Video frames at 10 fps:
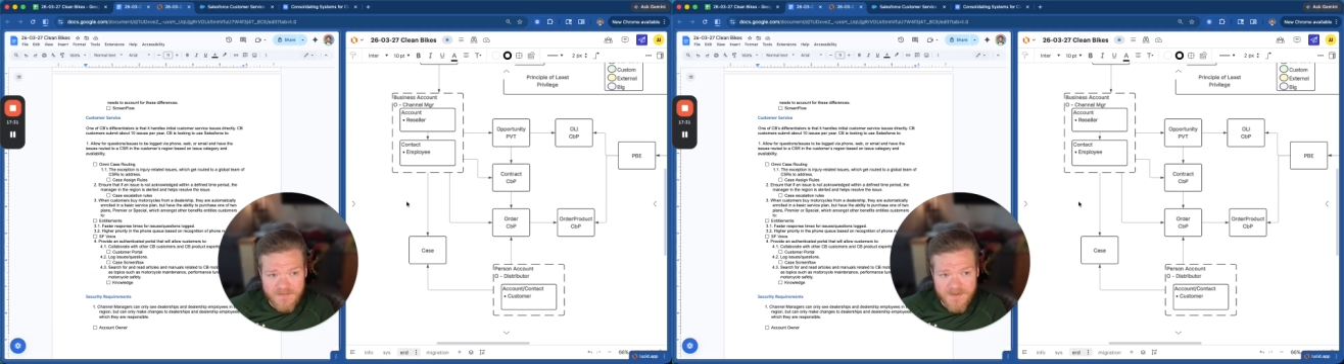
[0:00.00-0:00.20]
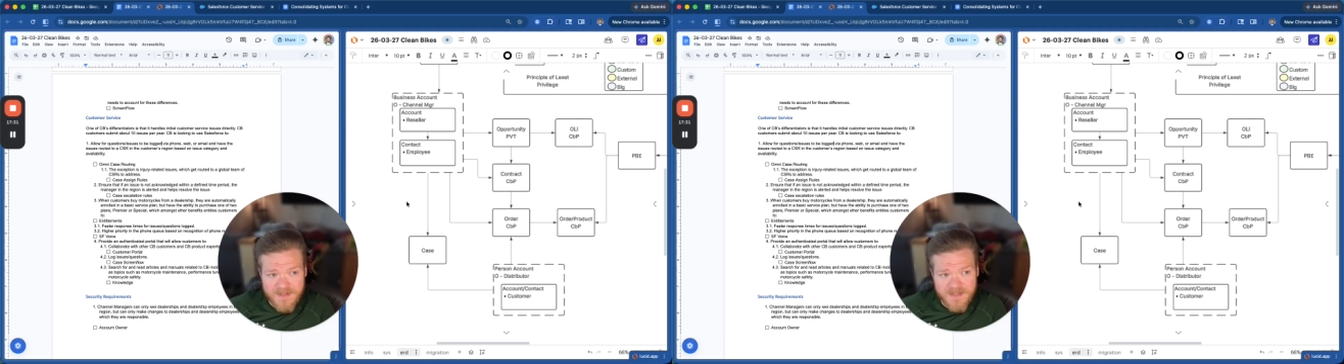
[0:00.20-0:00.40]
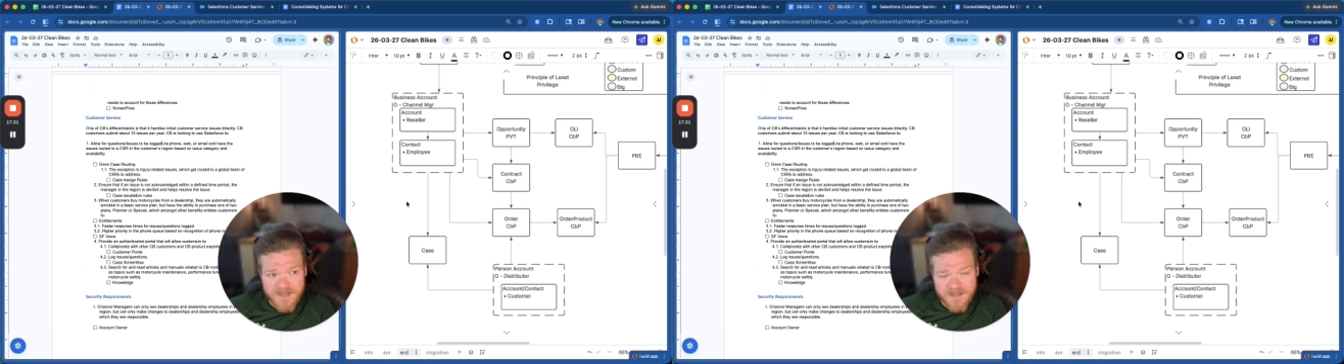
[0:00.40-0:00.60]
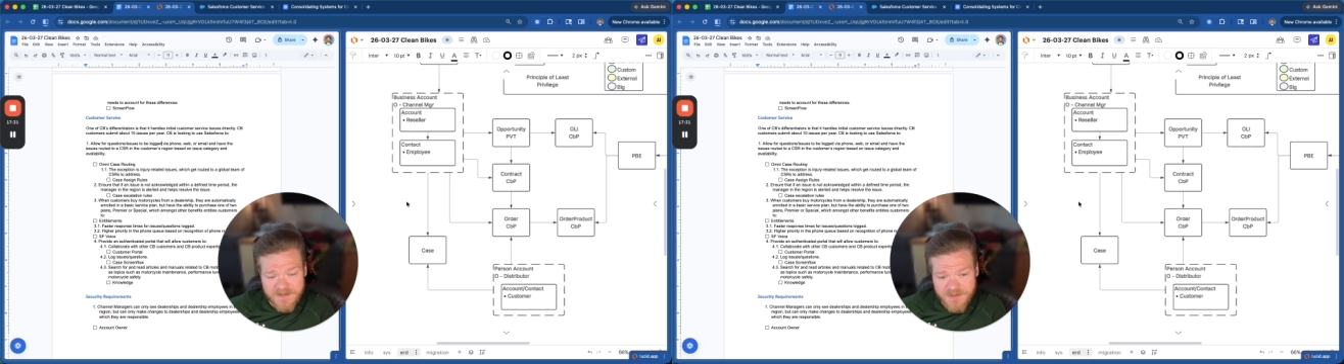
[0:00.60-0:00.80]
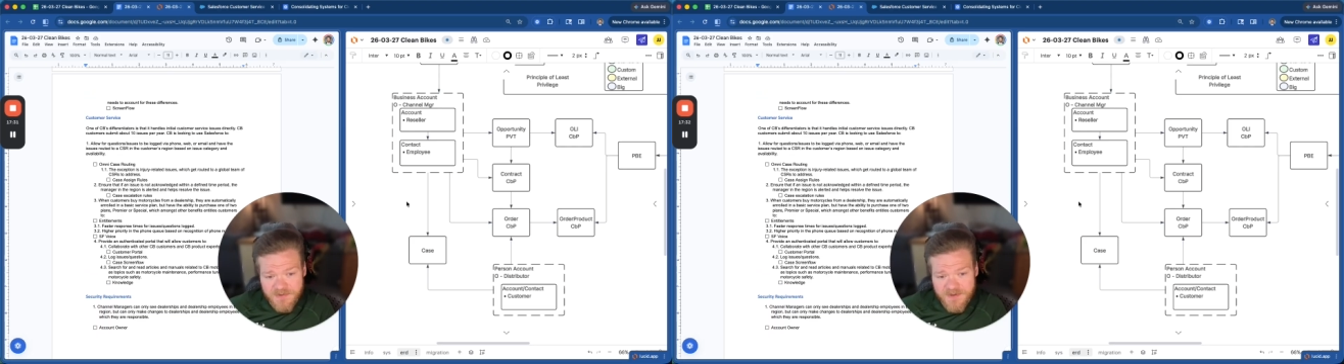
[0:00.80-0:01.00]
via data
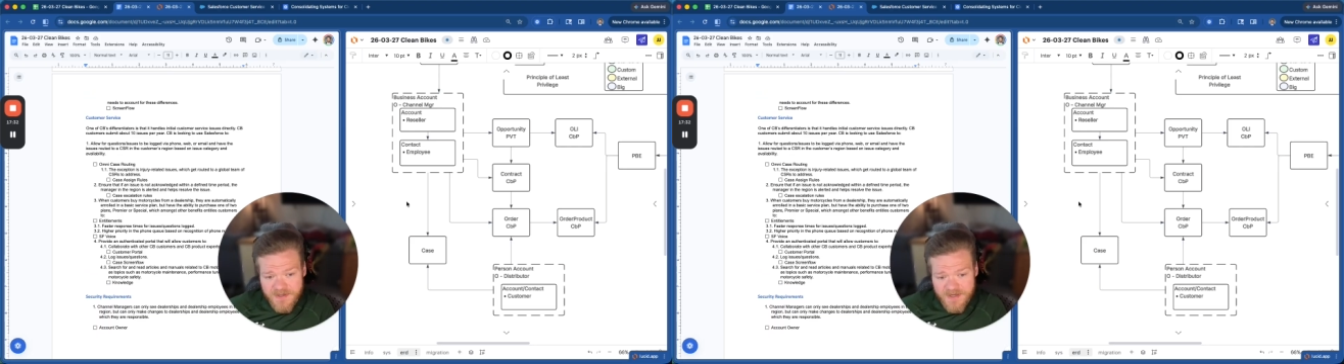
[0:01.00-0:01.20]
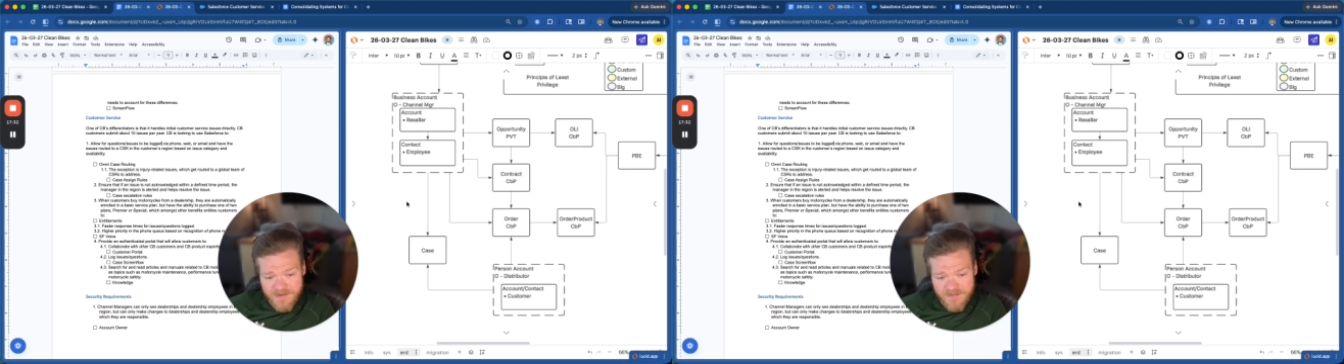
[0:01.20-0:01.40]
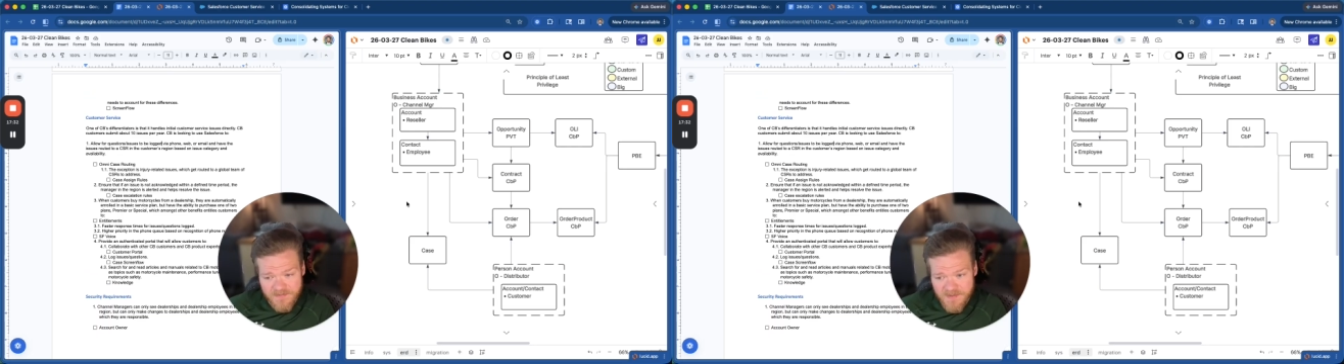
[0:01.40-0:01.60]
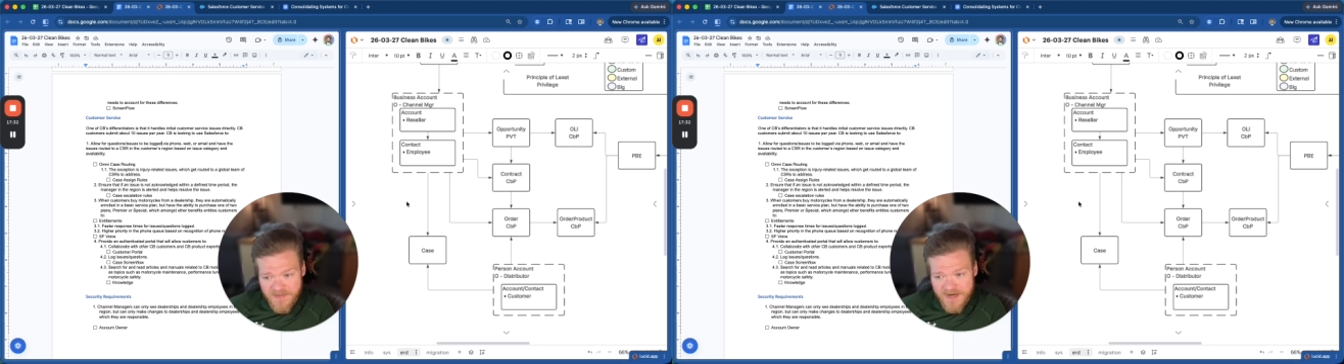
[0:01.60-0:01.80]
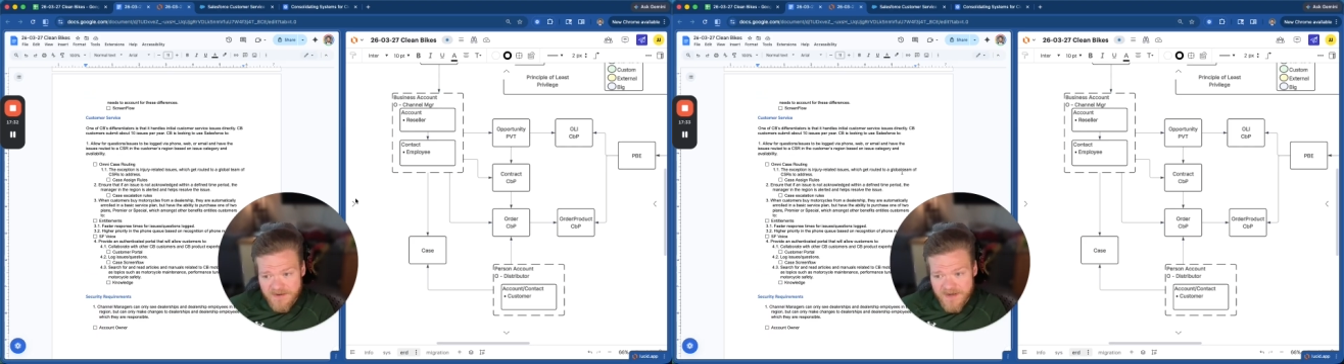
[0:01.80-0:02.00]
steward and be
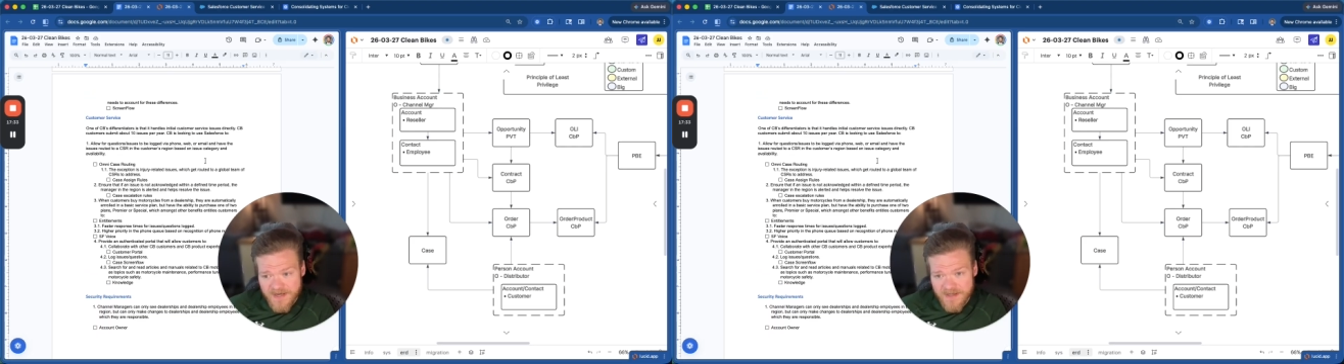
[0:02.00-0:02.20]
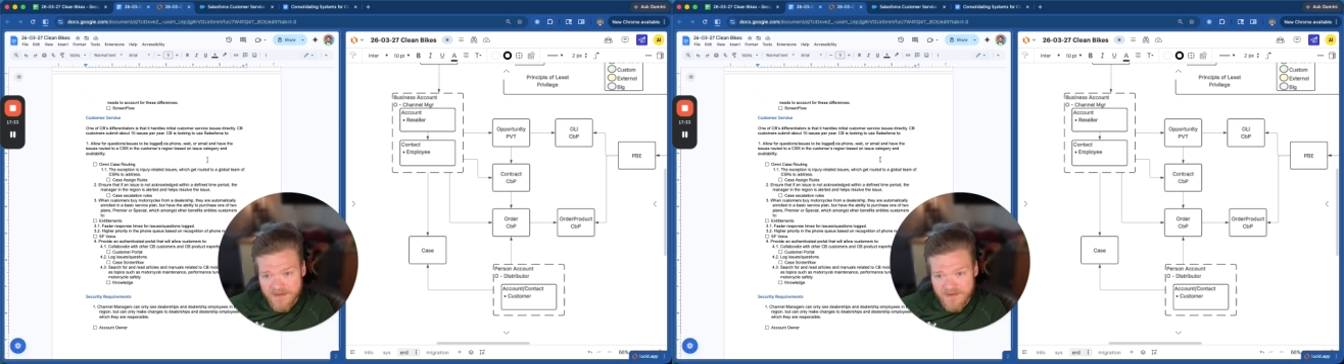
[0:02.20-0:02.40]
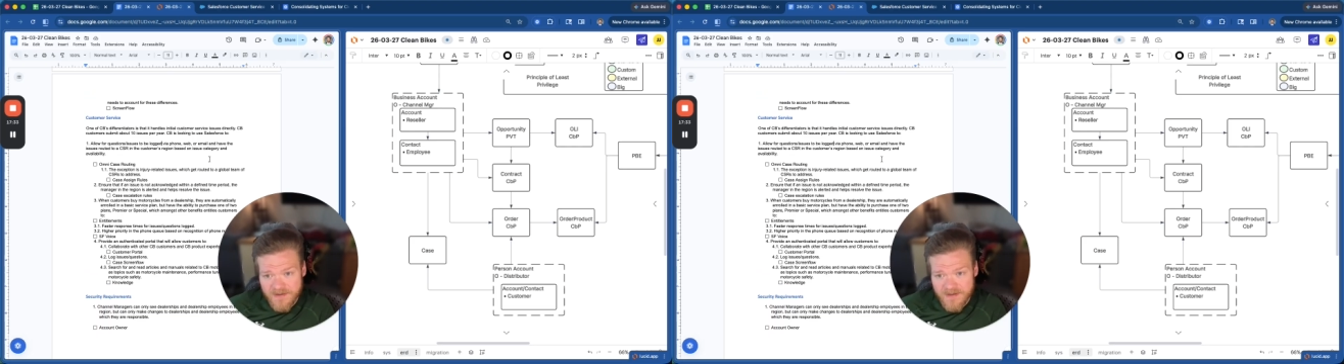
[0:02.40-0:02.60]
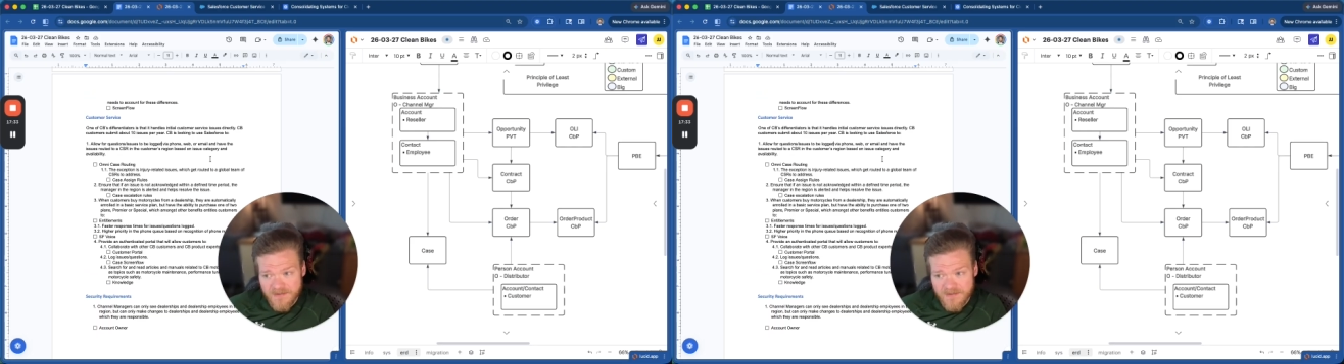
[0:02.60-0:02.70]
migrating